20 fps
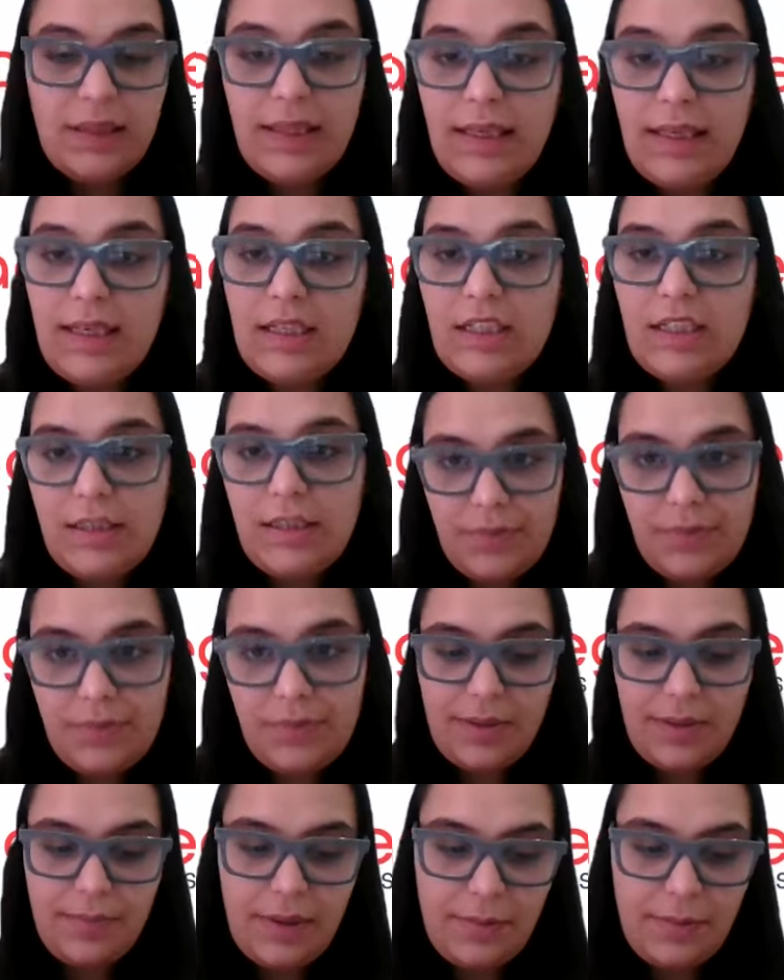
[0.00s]
leadership
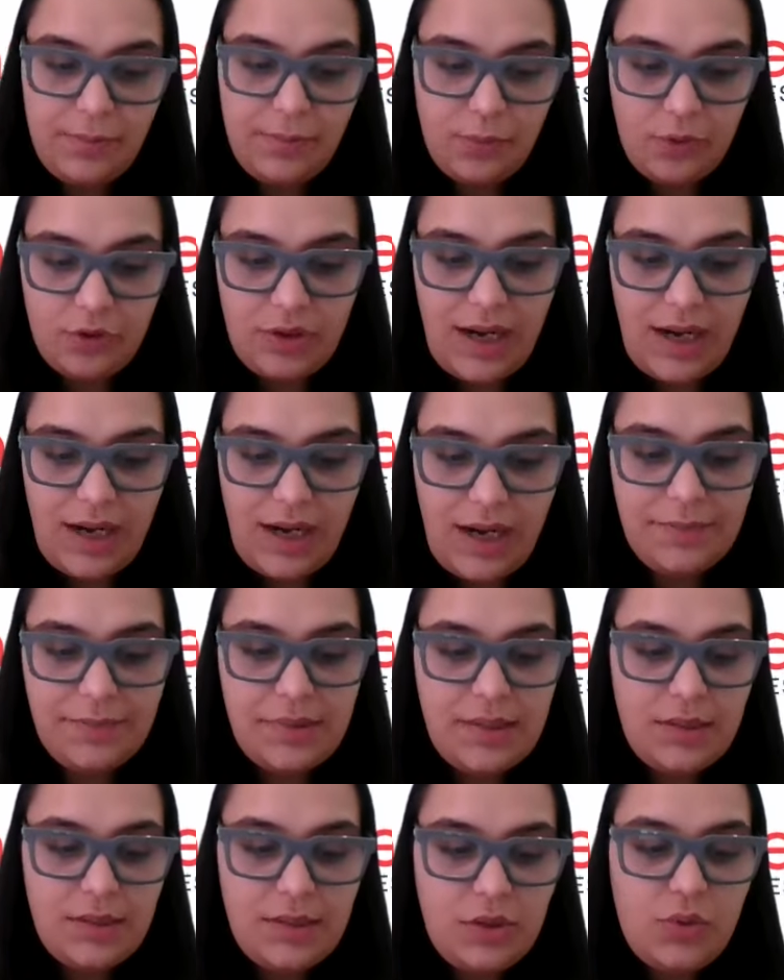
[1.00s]
development
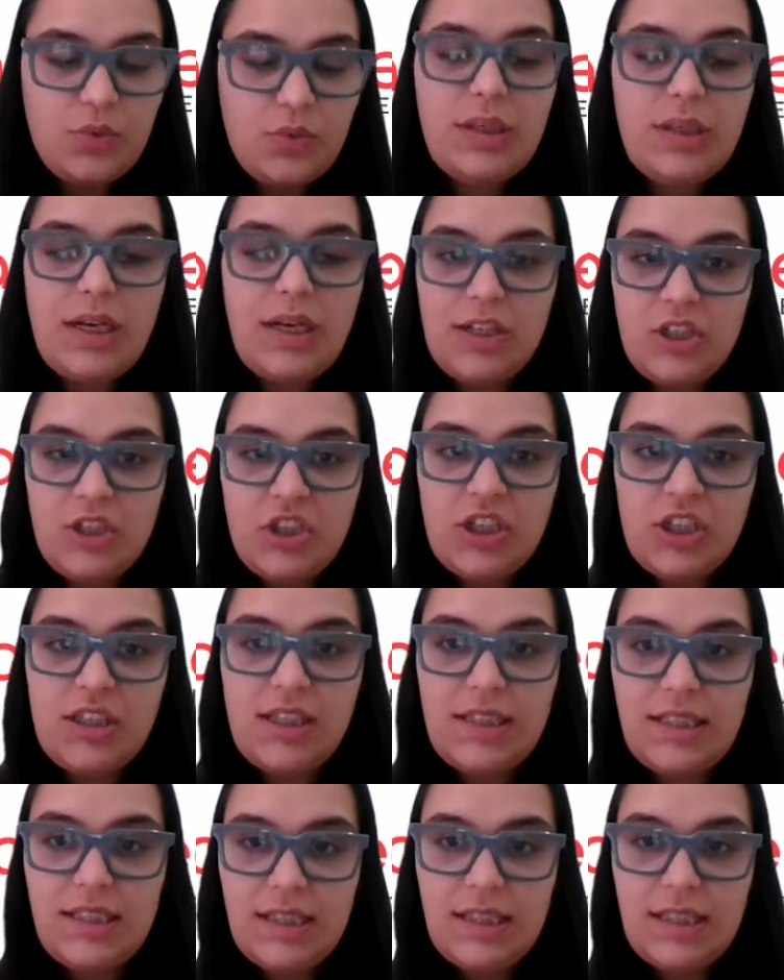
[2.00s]
programs to nurture
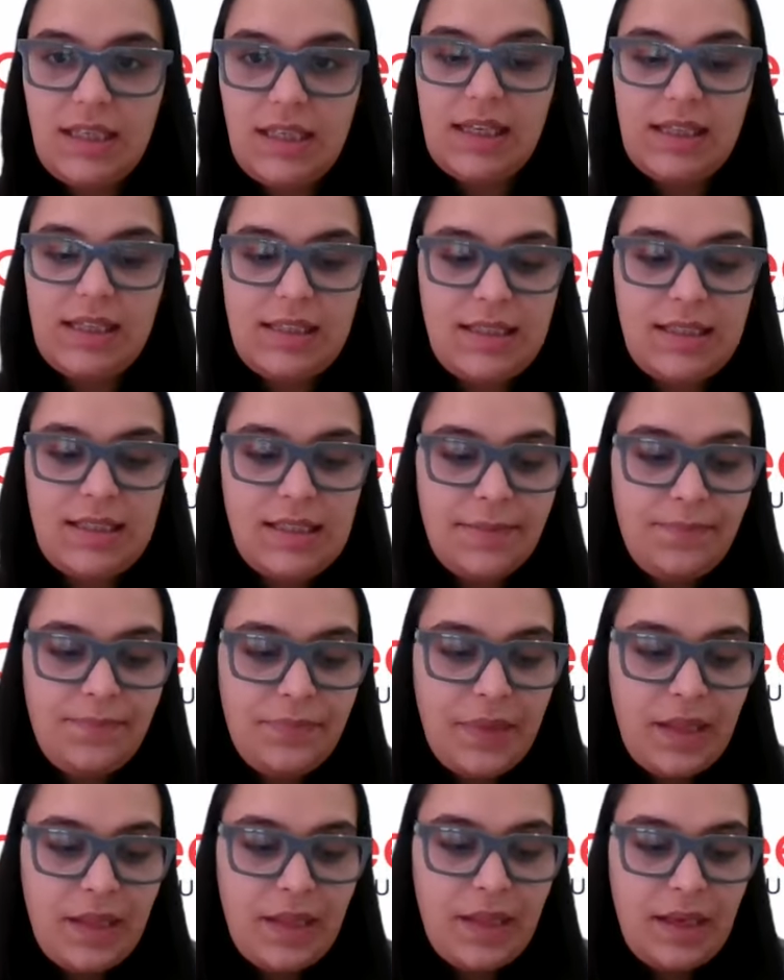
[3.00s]
the skills
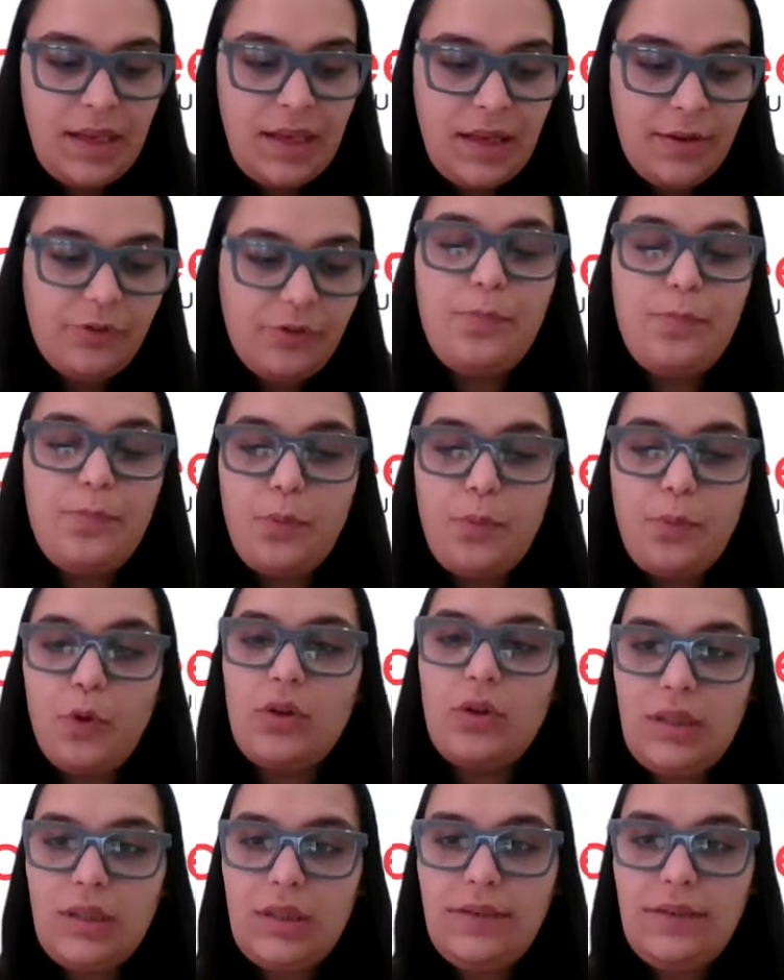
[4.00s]
for
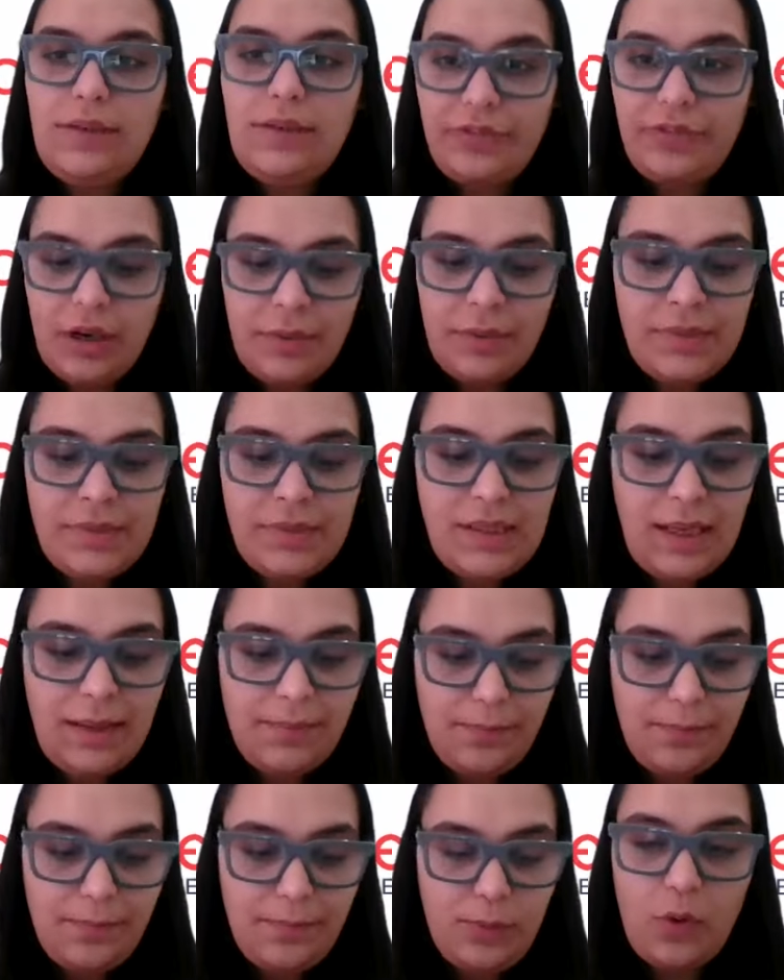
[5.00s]
both the firm's
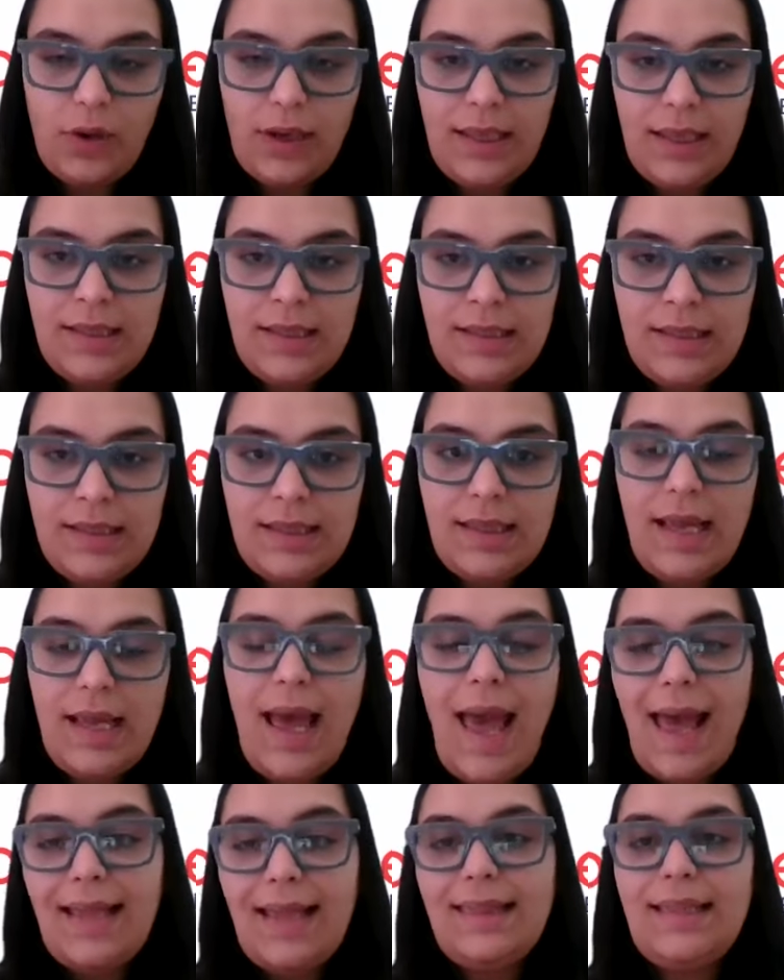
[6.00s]
employees
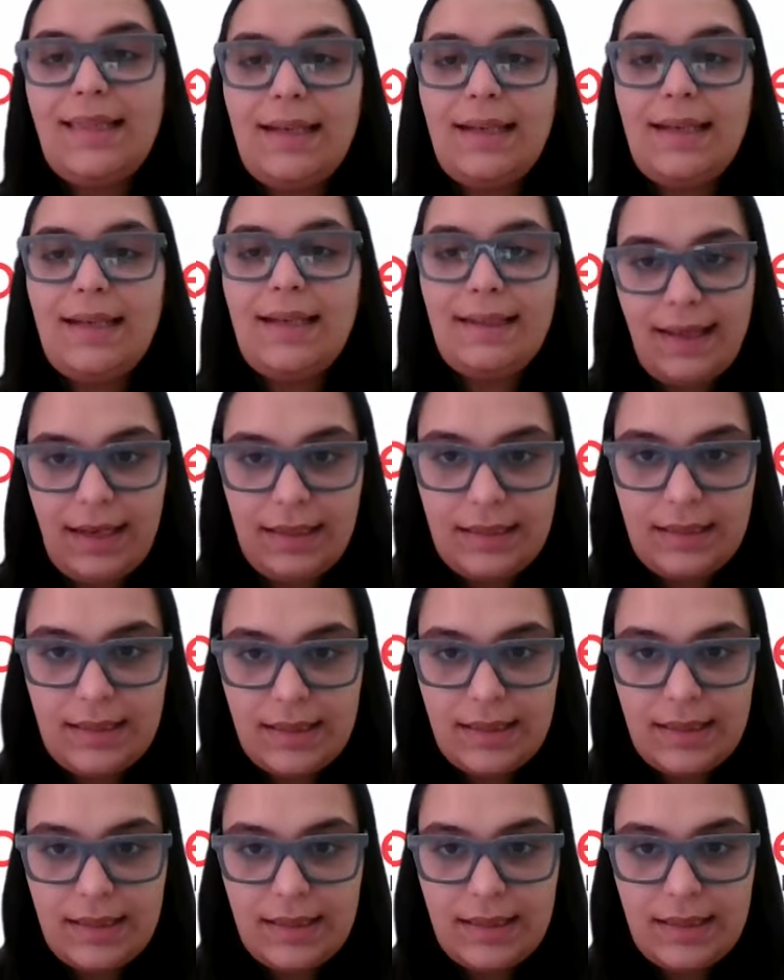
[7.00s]
and the
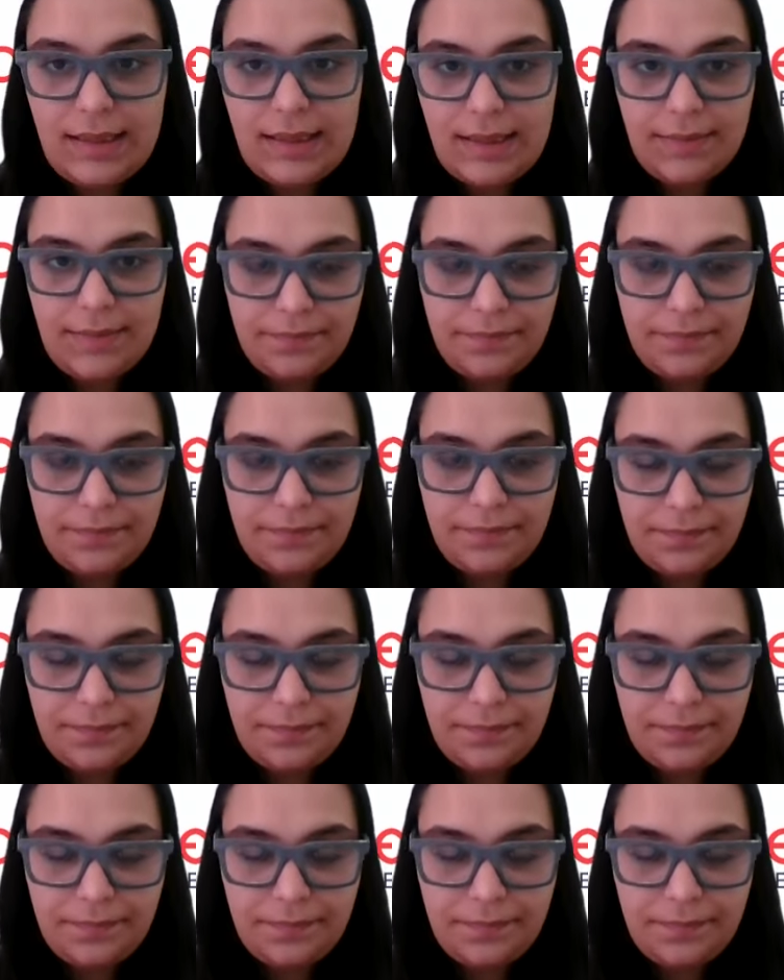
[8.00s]
clients?